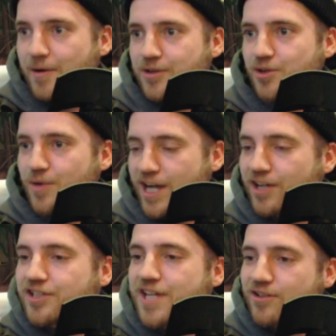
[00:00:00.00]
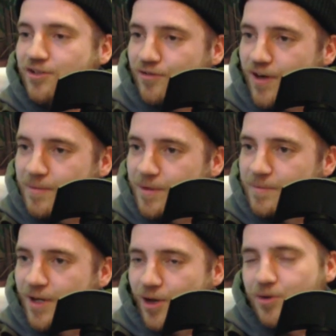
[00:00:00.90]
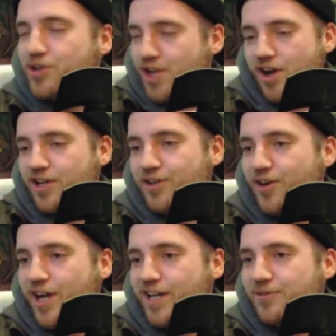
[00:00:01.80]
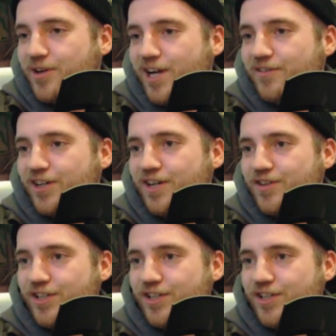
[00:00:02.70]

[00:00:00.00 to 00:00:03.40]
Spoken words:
so when I got the tattoo from him, we were talking, right, and whatever, and everything.